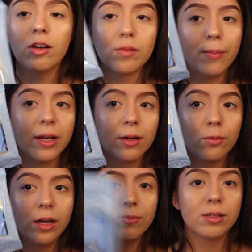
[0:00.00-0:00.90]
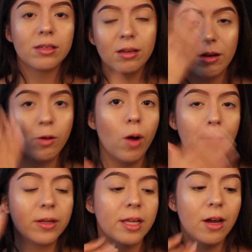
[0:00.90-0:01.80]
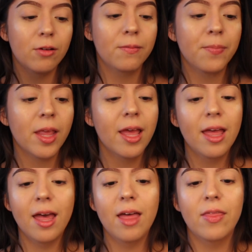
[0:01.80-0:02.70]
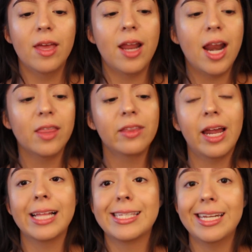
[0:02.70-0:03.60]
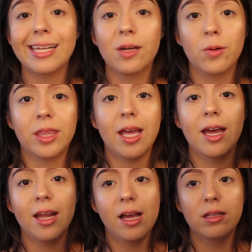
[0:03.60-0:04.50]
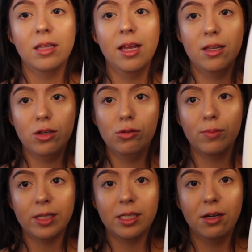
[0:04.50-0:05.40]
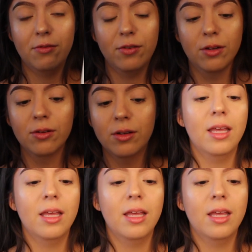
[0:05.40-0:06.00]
I use my makeup wipes, wipe it down, and then anything that I didn't get with that, I then use my Cetaphil.